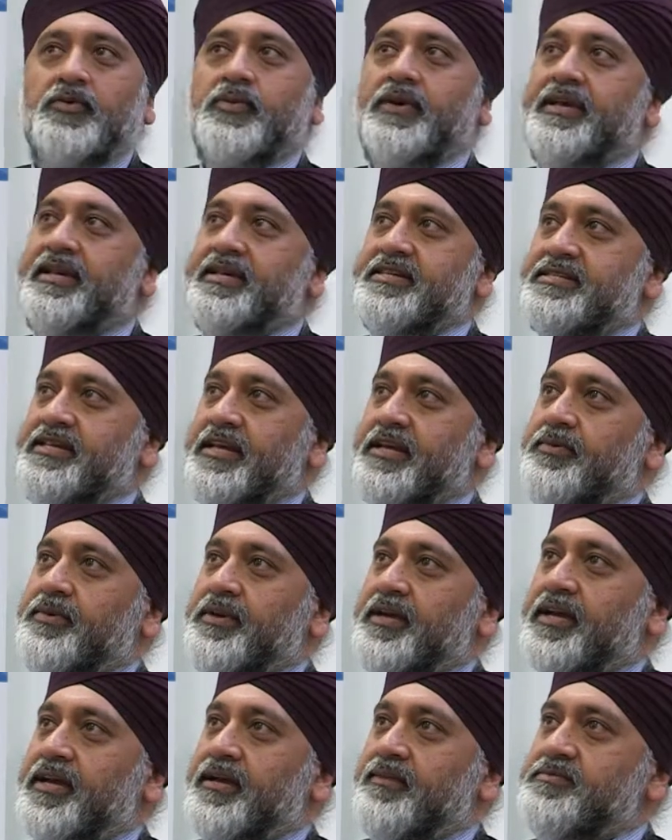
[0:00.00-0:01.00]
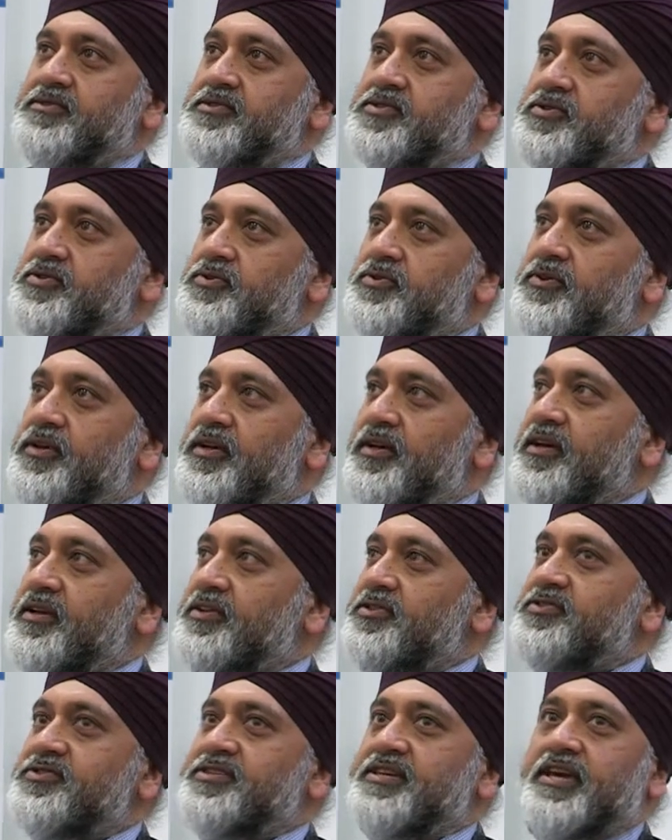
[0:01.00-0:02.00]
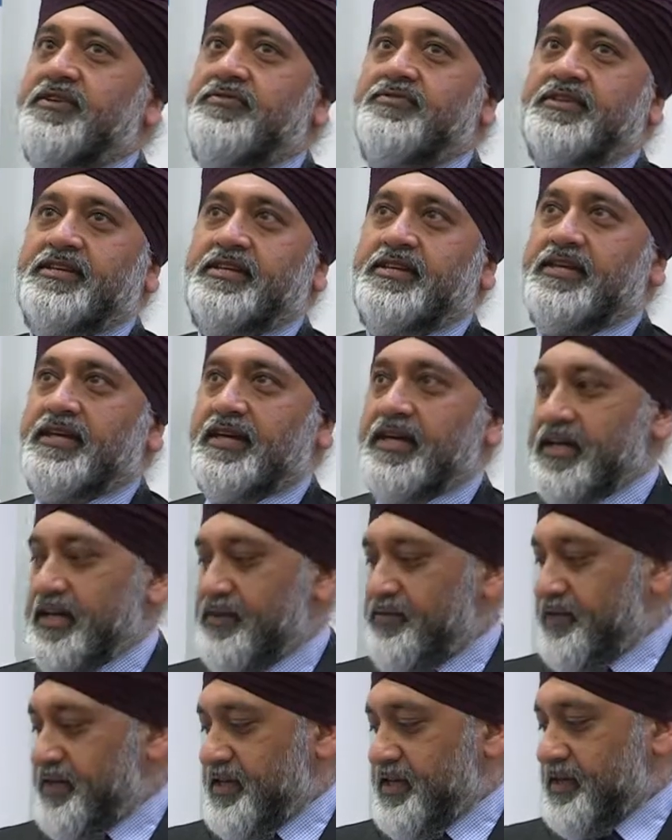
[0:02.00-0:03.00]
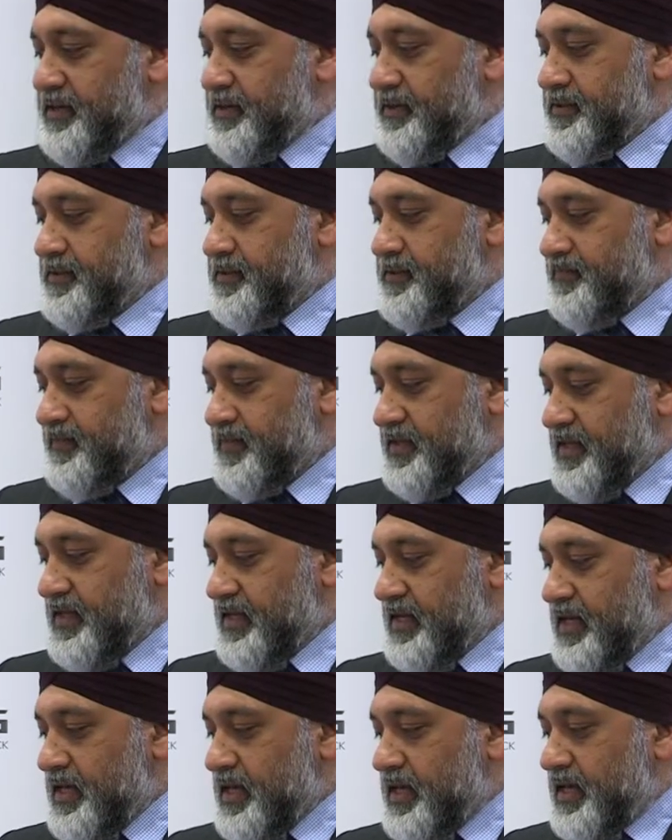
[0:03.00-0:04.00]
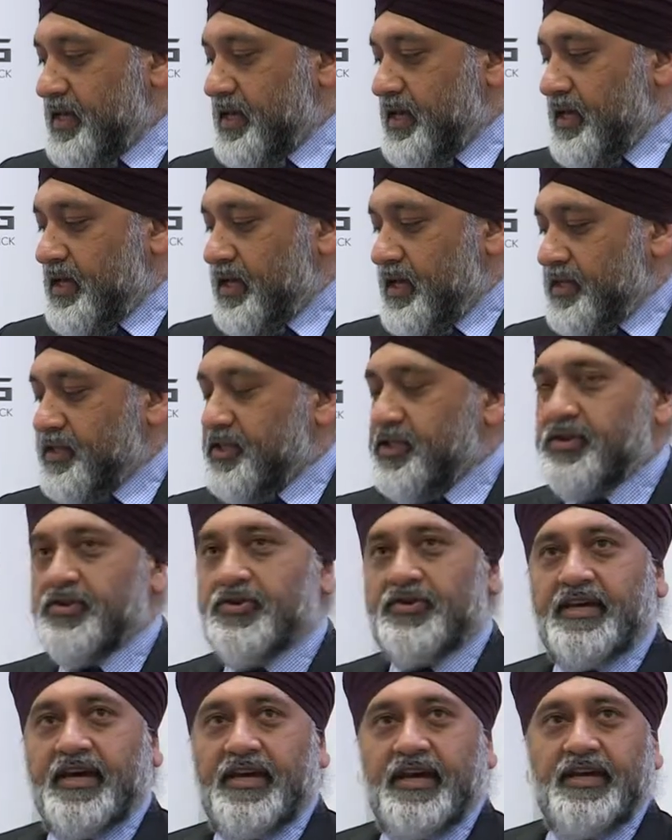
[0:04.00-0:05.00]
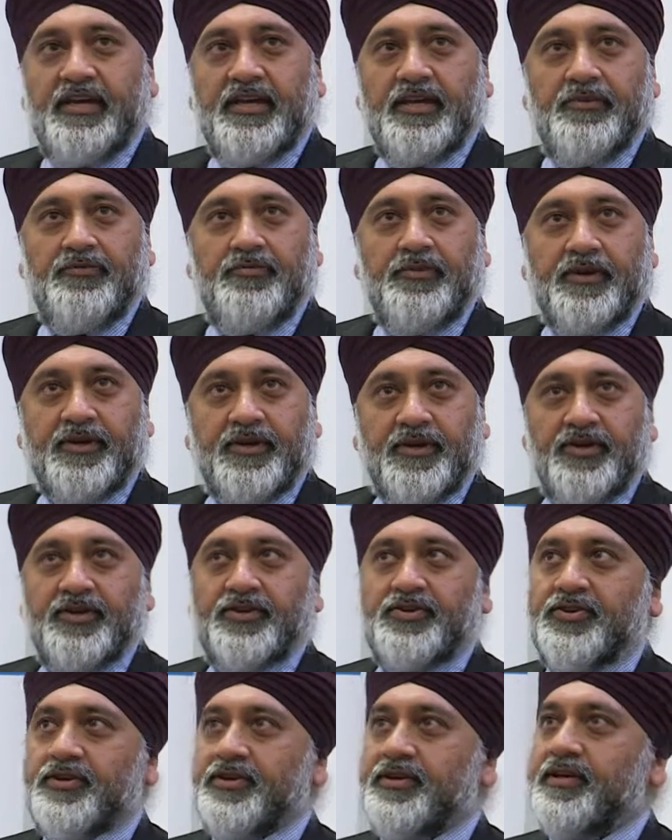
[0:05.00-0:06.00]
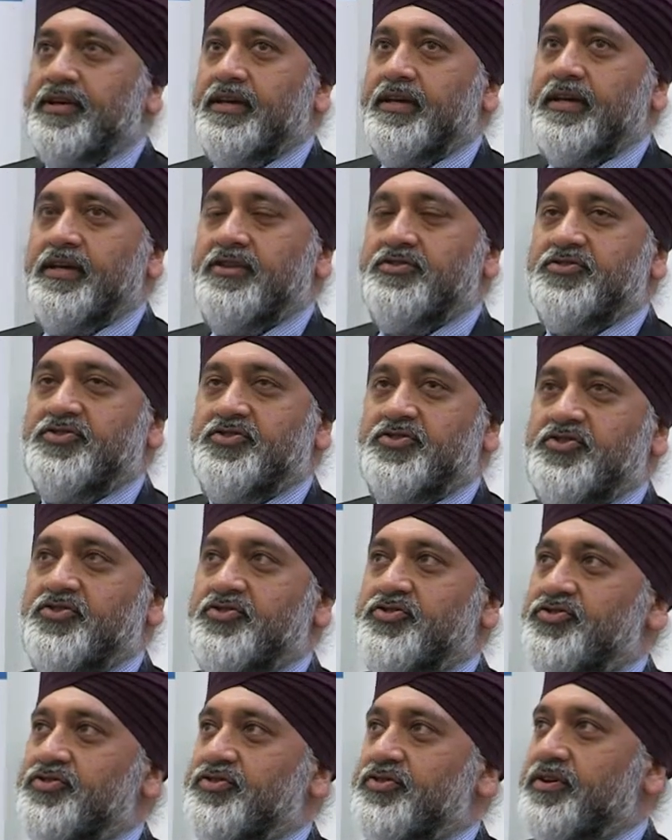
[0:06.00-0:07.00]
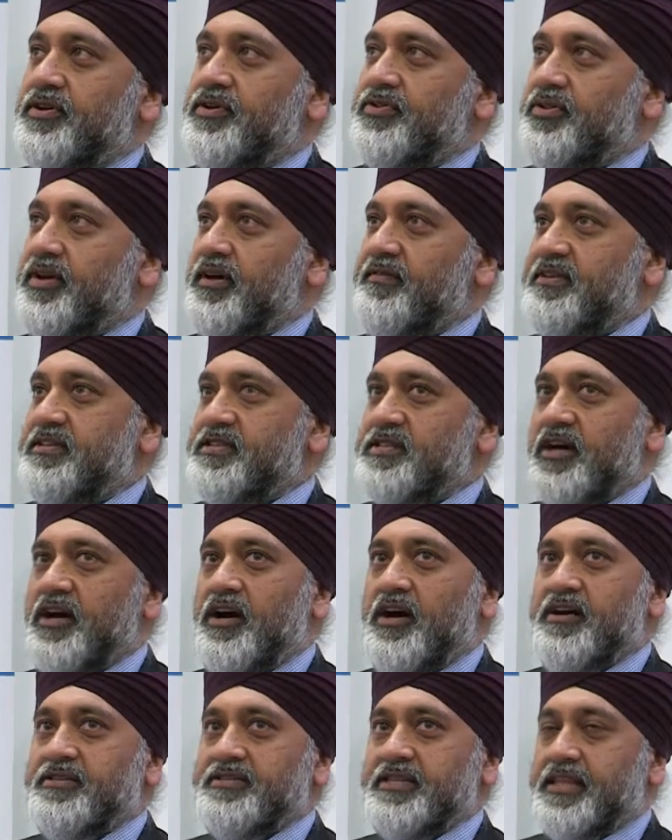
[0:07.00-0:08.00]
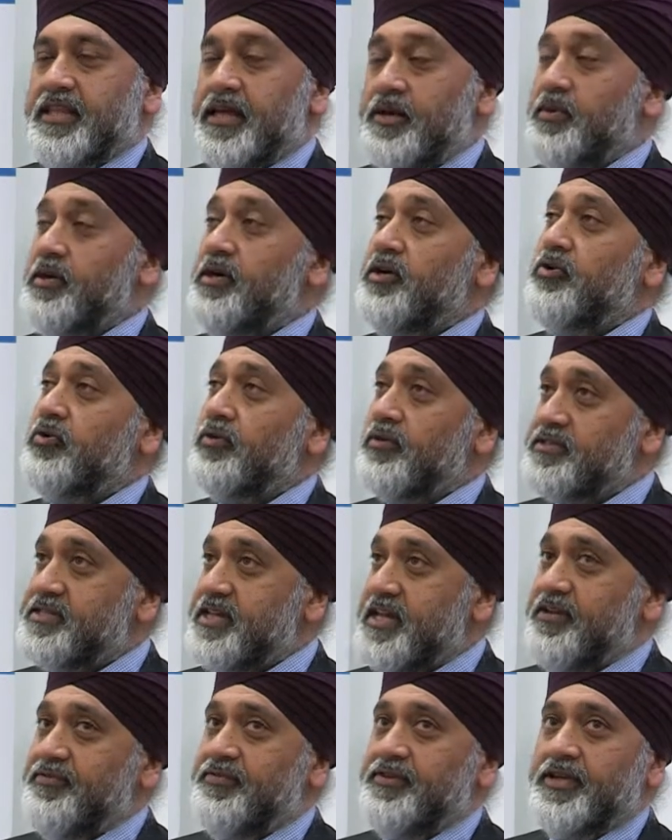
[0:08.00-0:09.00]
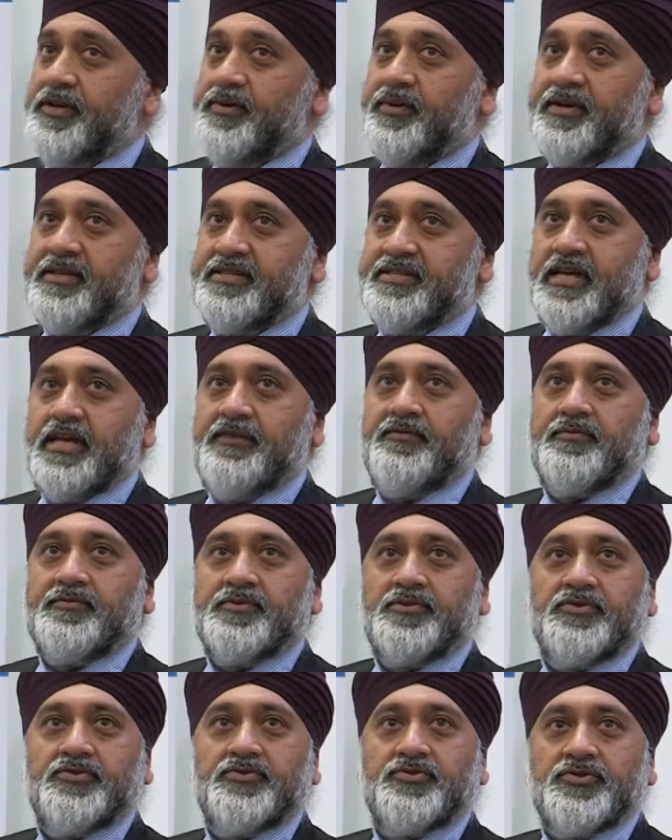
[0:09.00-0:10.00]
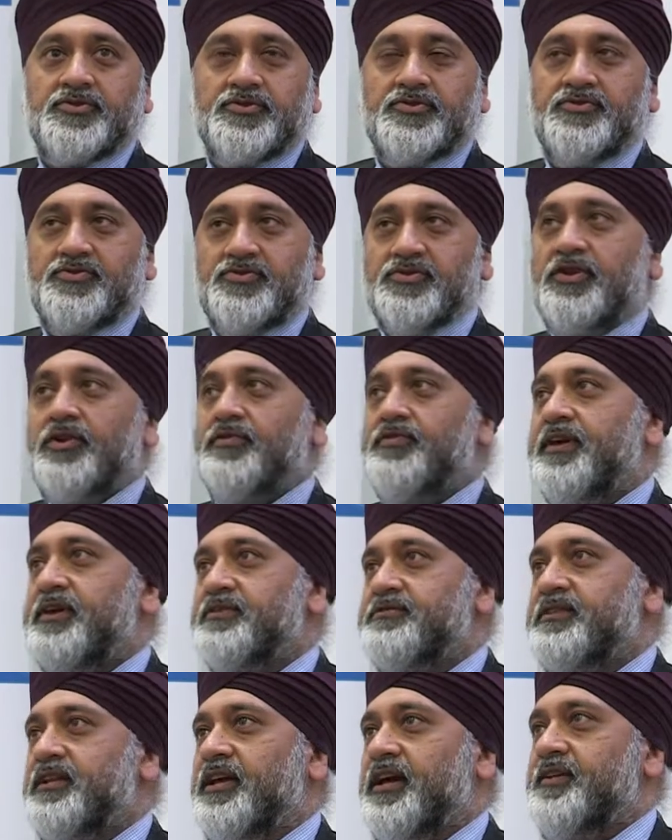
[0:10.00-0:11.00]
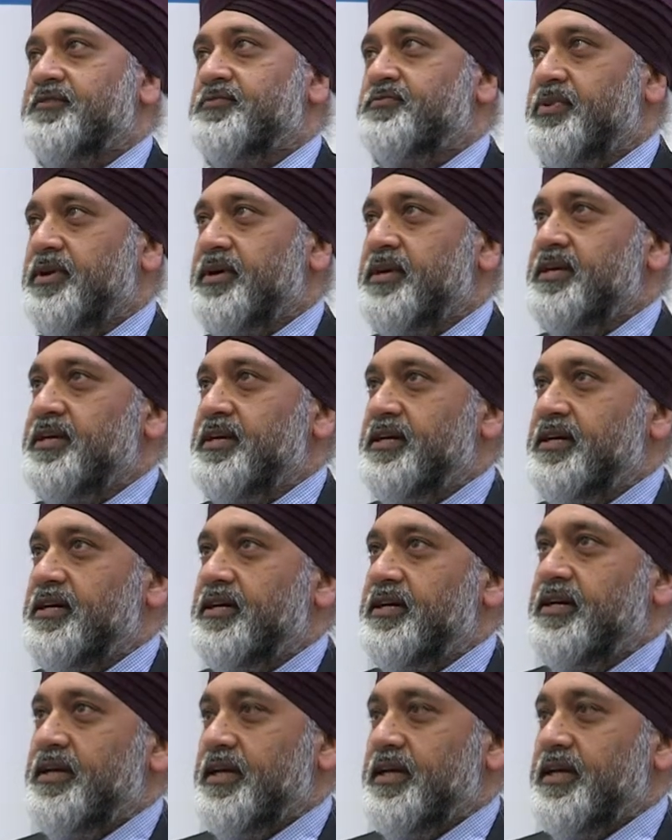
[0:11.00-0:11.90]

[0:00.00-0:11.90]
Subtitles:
weakest link when it comes to safety in vehicles. In the UK, if we could introduce driverless cars and they were all safe, you know, we could save up to 2,500 lives per year,